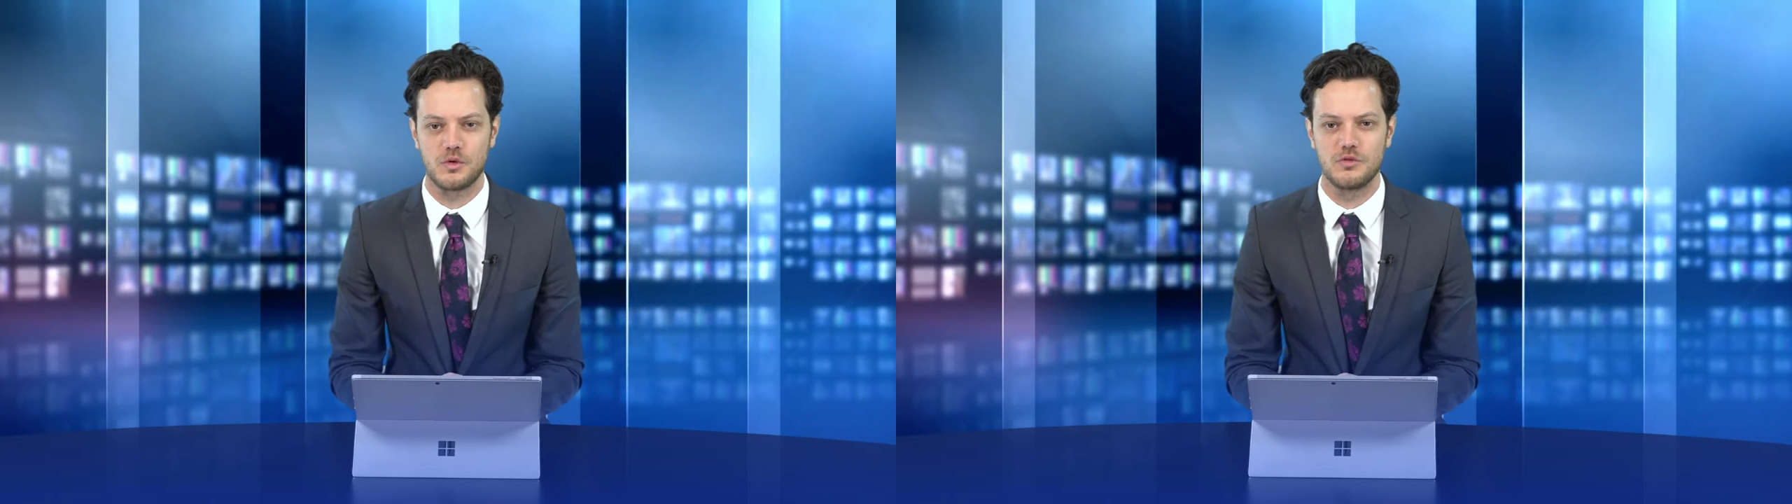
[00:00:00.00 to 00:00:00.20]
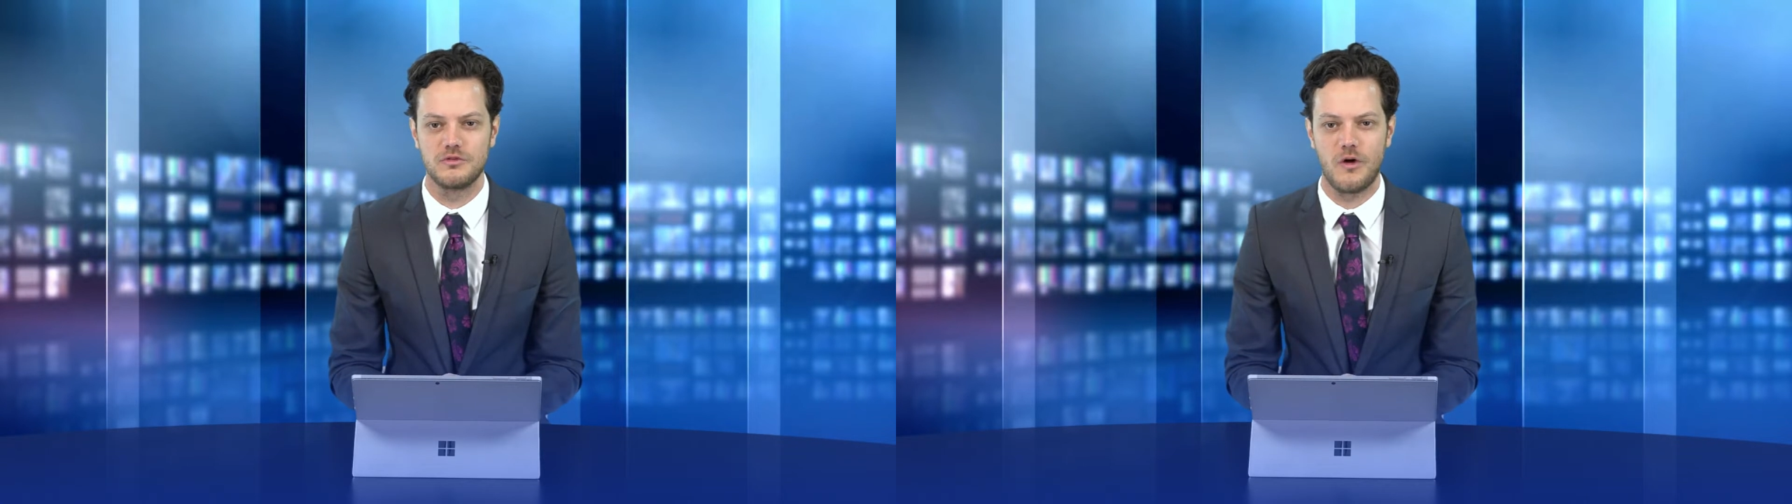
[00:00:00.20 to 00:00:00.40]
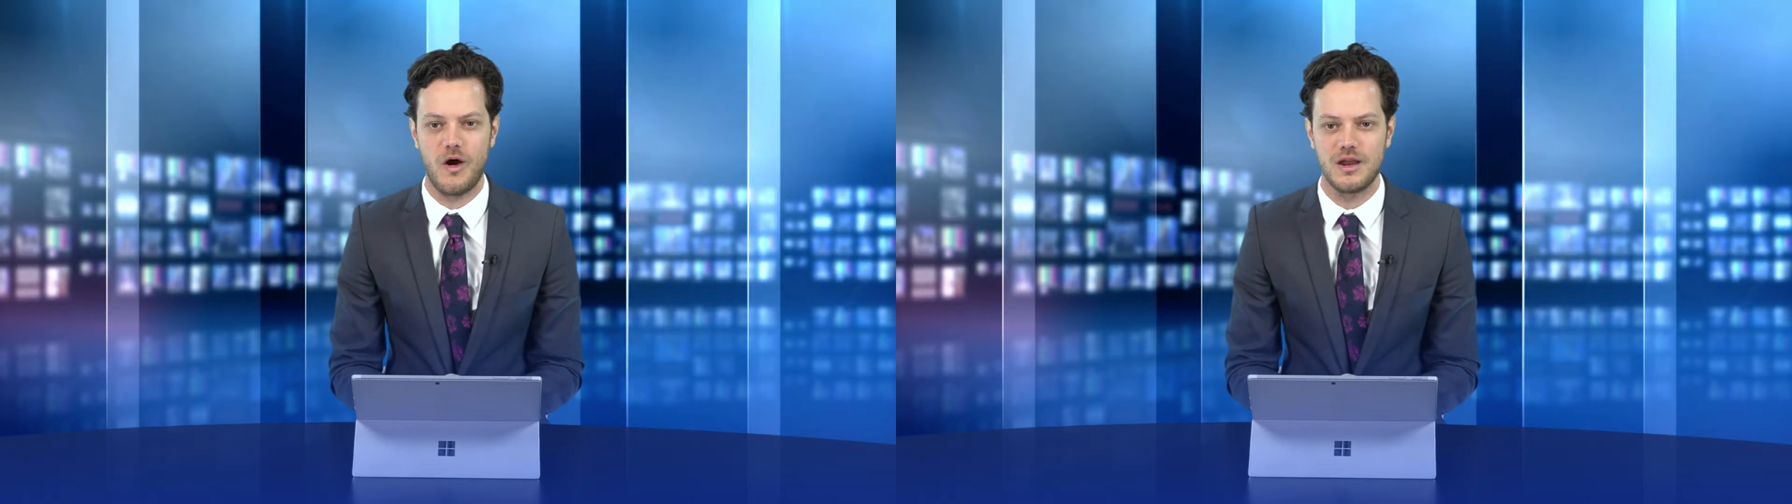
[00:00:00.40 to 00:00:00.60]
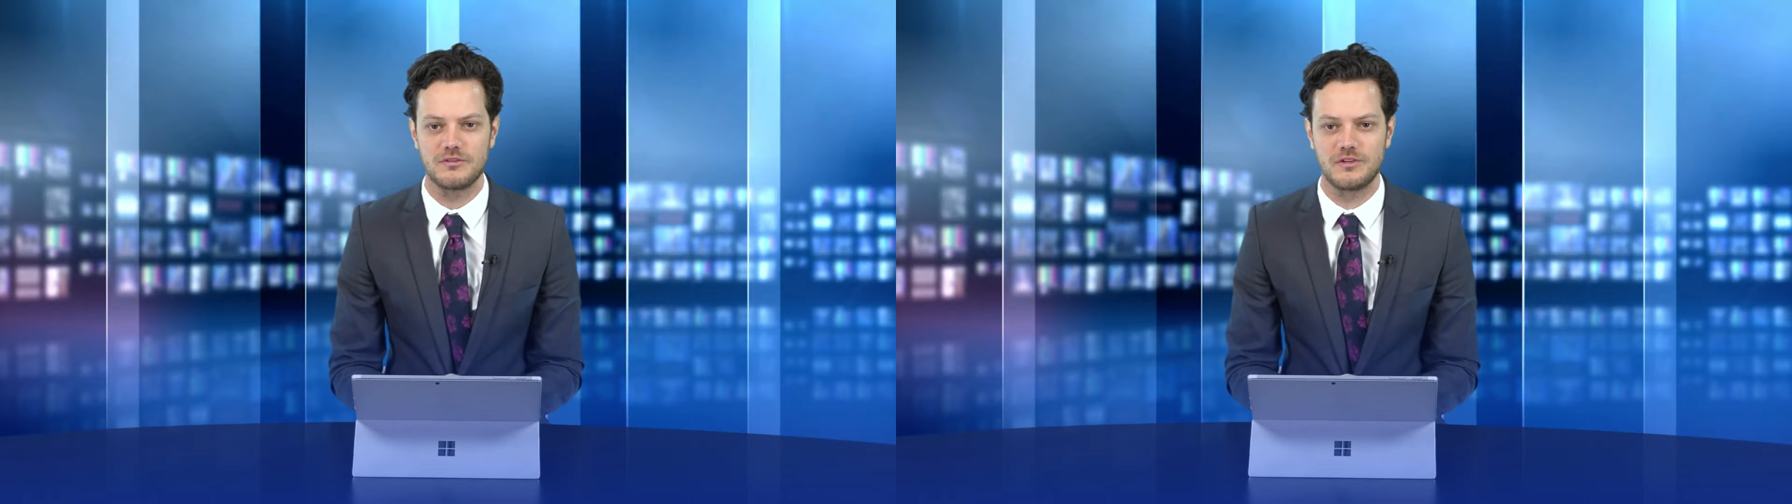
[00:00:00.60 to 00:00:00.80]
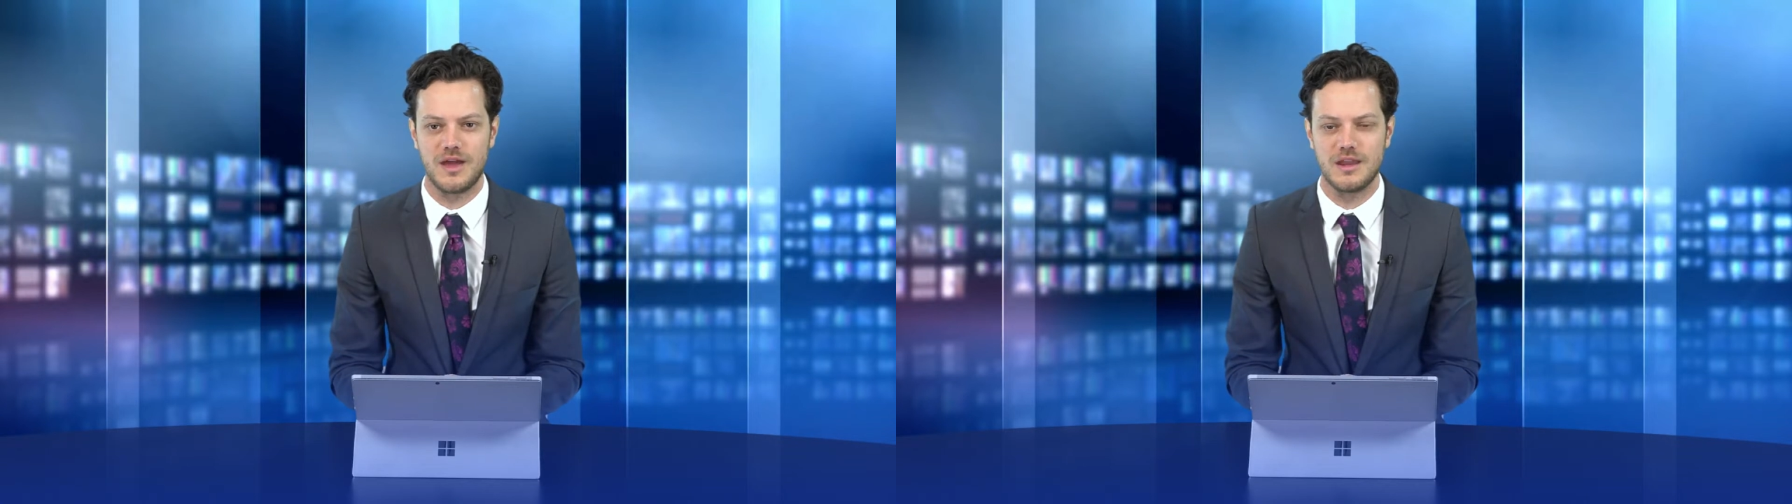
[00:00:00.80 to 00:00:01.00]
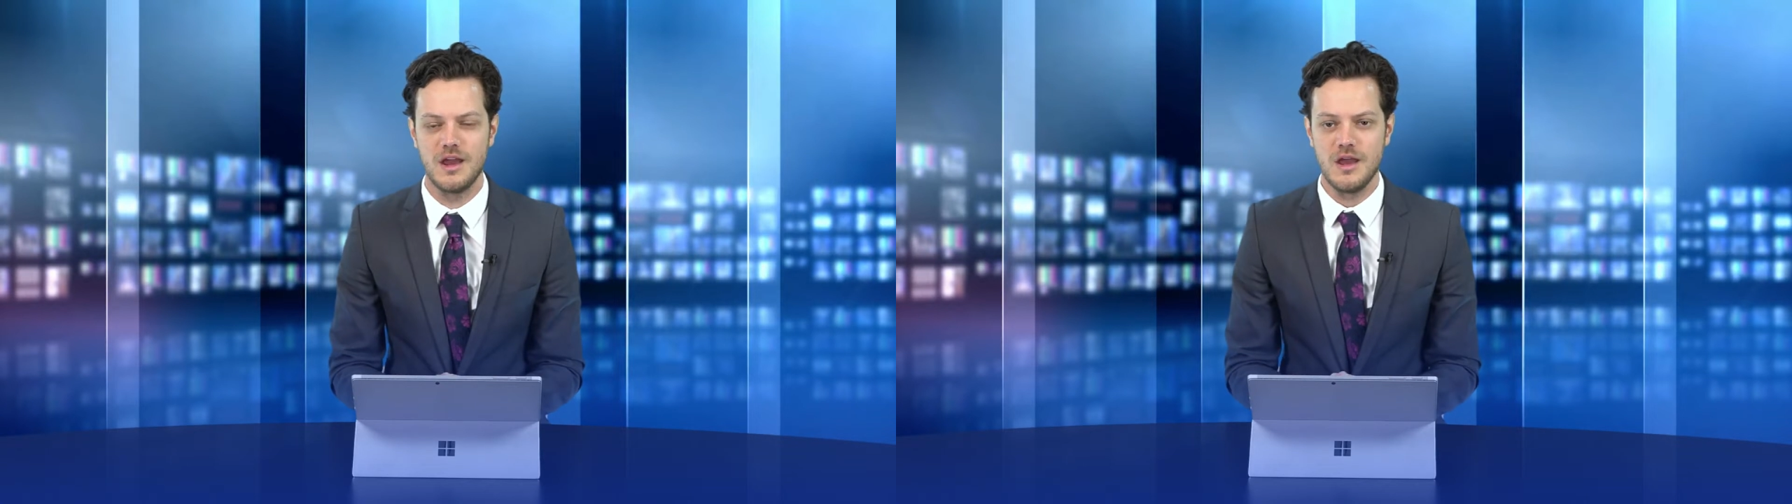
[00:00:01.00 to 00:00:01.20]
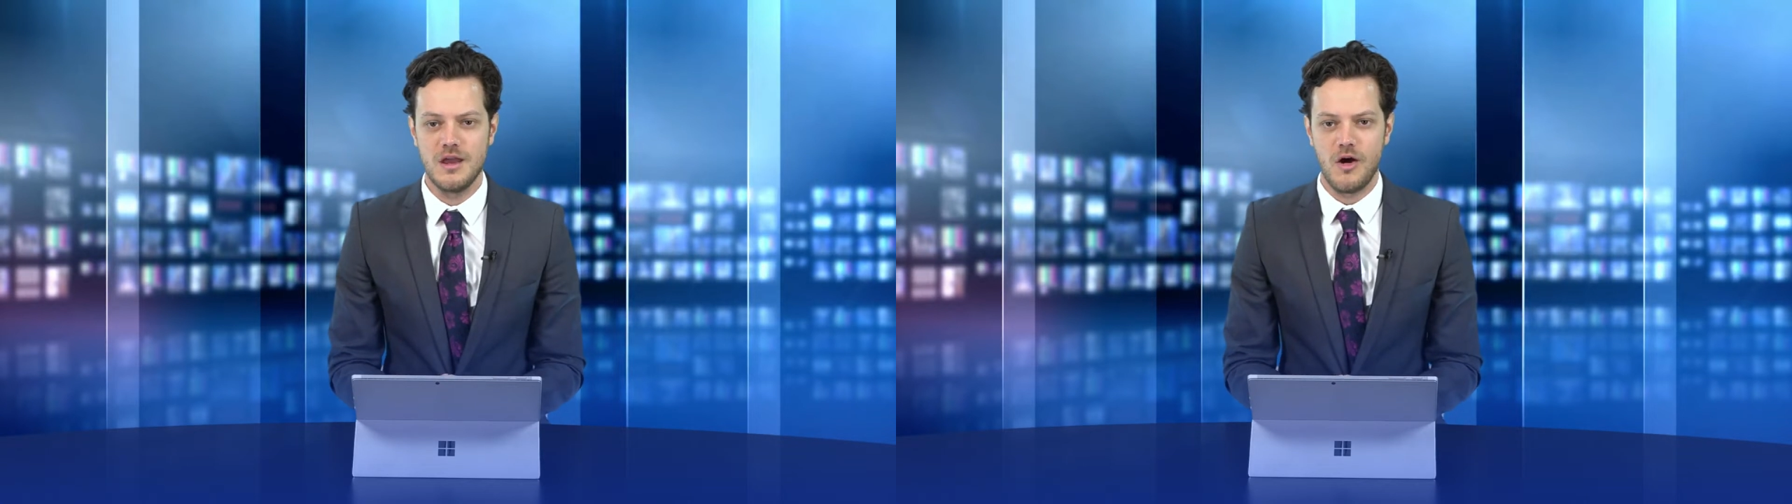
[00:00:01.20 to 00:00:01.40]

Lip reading: were all vying for that